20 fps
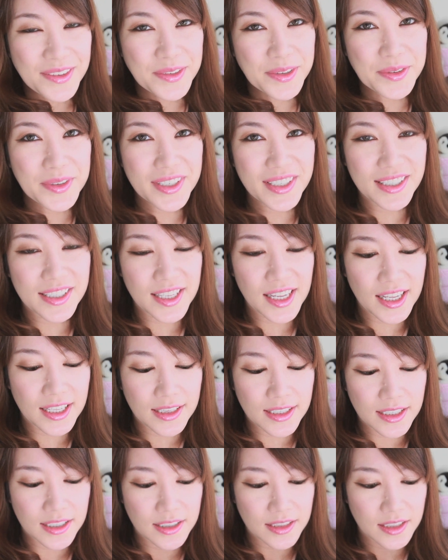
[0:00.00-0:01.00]
everyone, it's
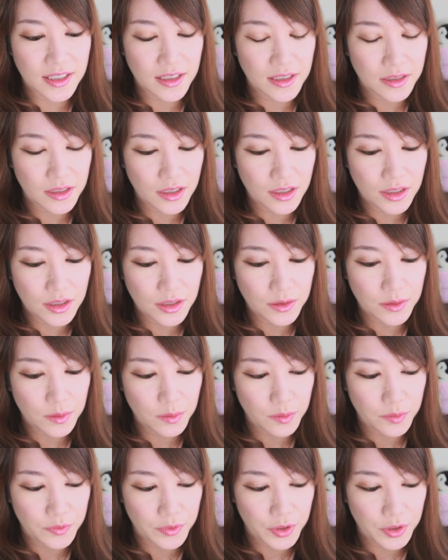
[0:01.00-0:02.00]
Catalina. Today I'm going to do
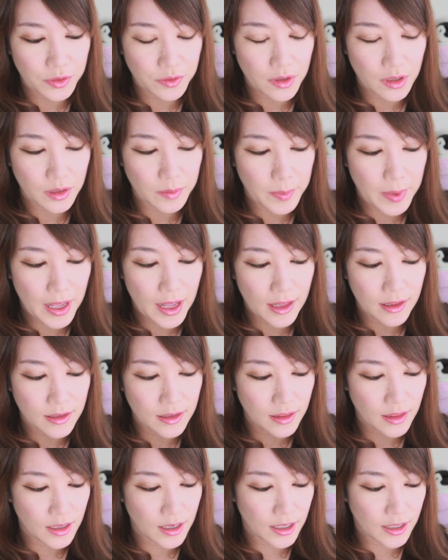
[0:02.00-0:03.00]
a review on a
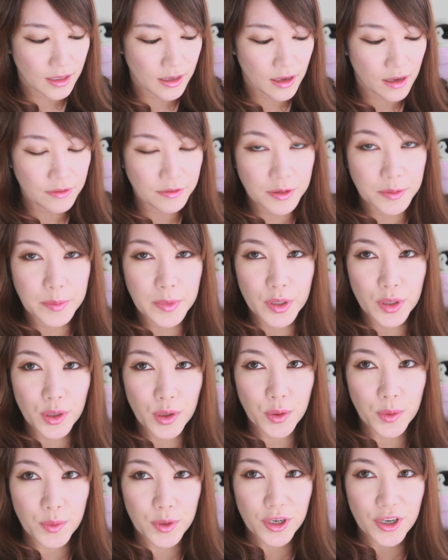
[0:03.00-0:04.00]
palette that I got from my
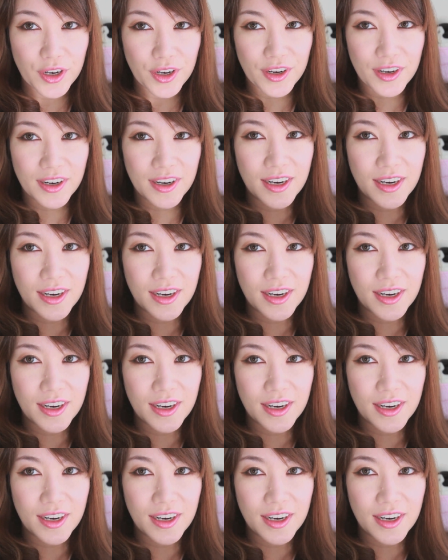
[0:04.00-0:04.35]
coworker.